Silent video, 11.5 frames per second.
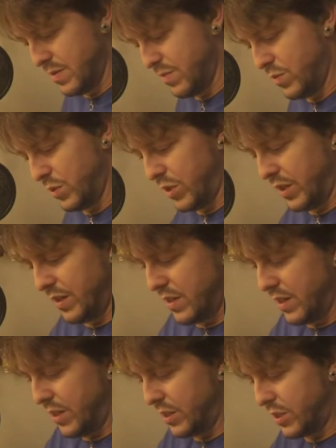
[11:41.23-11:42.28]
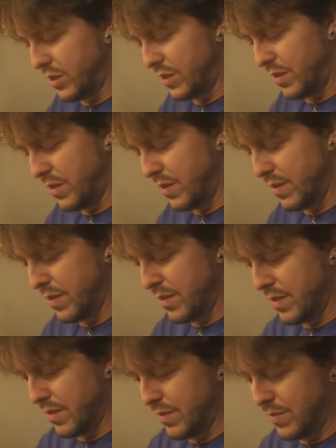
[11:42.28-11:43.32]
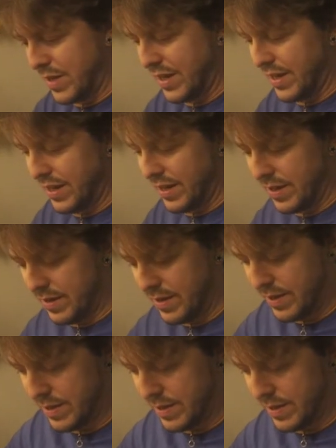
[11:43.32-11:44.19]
We'll stick this back in here.